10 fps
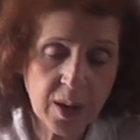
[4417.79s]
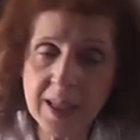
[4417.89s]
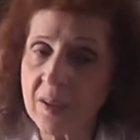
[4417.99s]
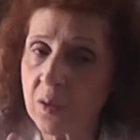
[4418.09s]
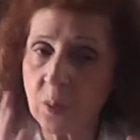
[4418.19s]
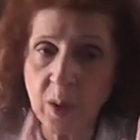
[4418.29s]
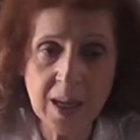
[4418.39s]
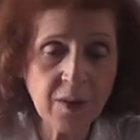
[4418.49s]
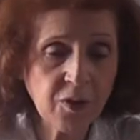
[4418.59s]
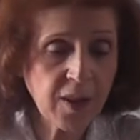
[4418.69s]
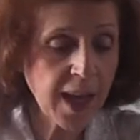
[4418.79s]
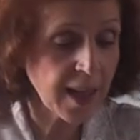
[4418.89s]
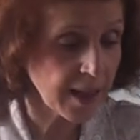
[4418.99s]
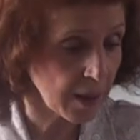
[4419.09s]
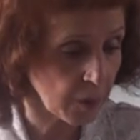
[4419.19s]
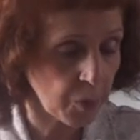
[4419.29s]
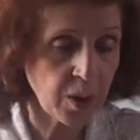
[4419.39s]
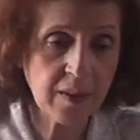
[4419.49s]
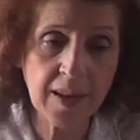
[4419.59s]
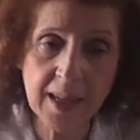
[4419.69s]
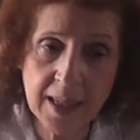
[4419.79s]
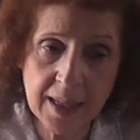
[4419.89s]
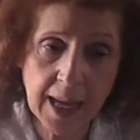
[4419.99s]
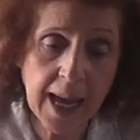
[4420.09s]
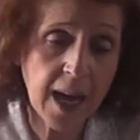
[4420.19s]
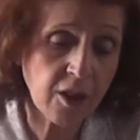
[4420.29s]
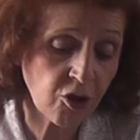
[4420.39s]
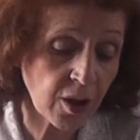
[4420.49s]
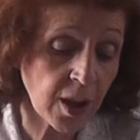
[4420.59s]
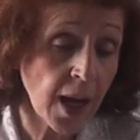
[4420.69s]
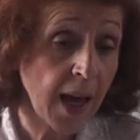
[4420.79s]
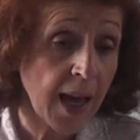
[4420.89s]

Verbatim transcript: He's ready for that. He puts that into action.